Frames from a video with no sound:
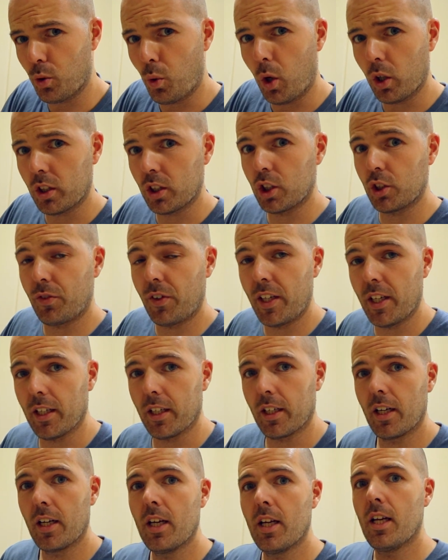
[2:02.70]
quarter
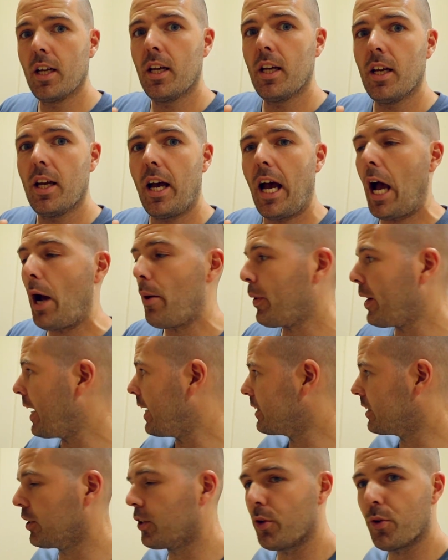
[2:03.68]
sphere. How I
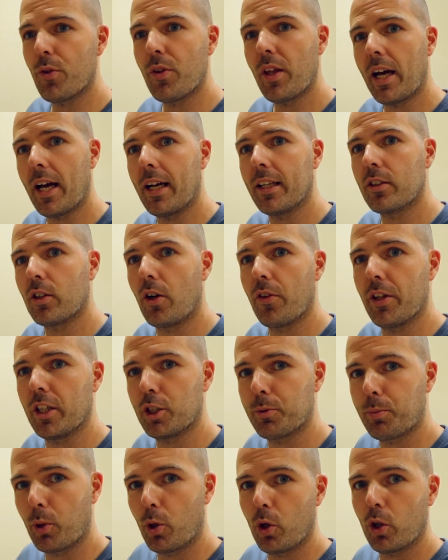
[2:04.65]
had to do that on
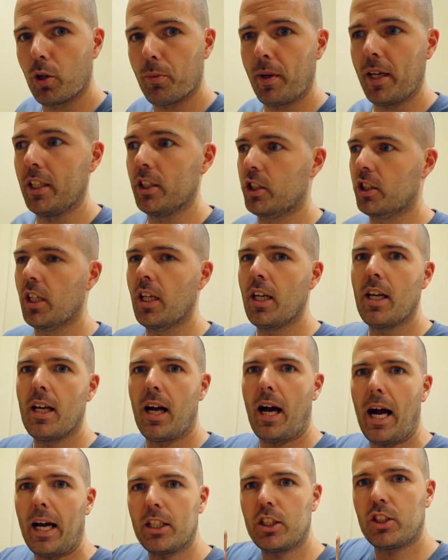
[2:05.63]
this program is,
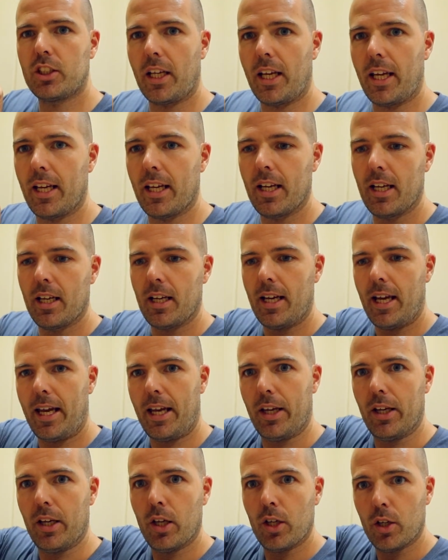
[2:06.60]
I say,
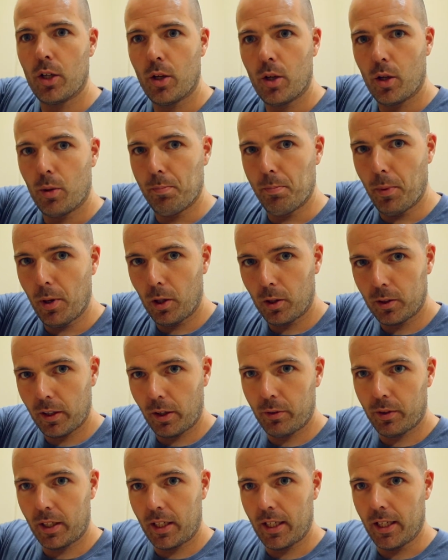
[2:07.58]
hey, mill
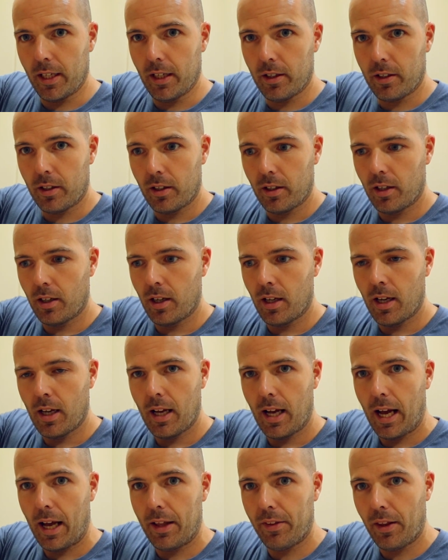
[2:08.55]
down to here,
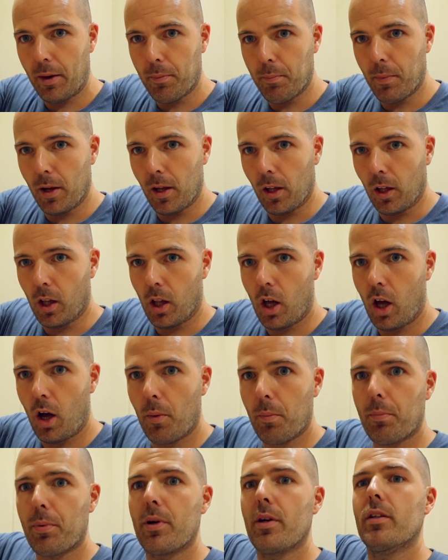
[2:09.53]
and then mill
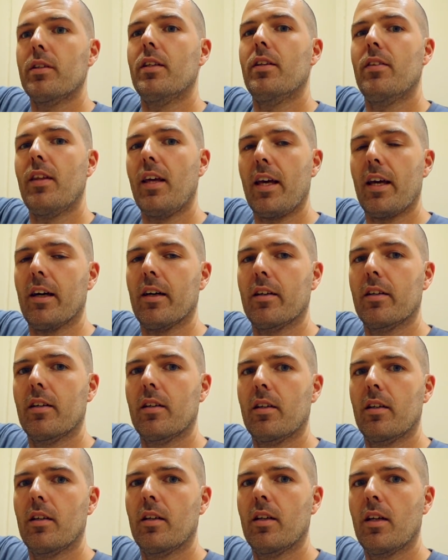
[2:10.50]
up to there.
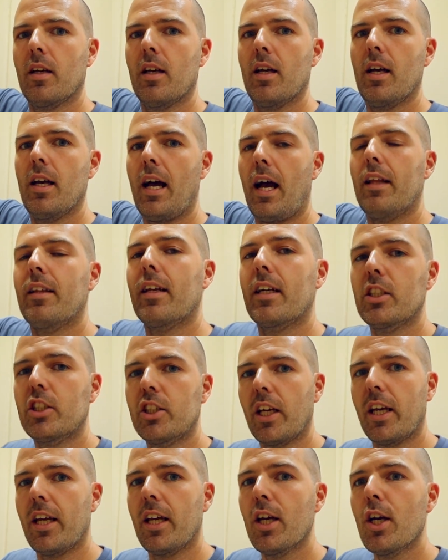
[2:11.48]
And then I
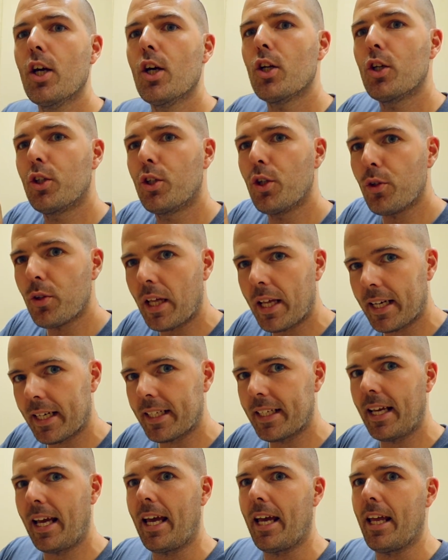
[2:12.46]
say, do that
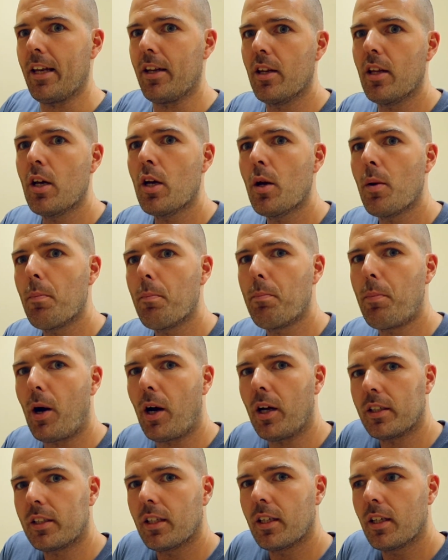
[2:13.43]
again,
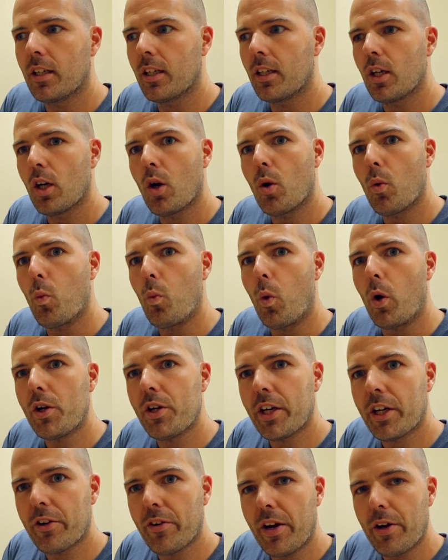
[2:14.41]
but 1
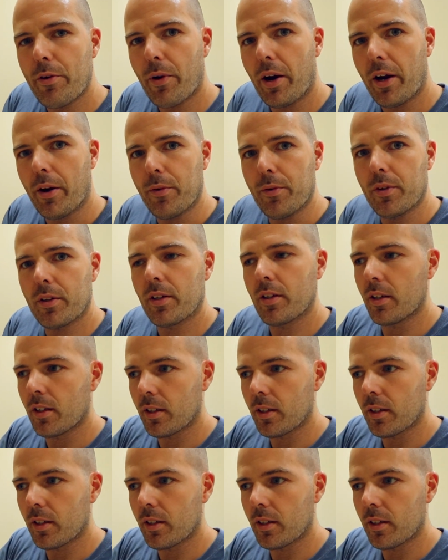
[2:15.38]
degree round.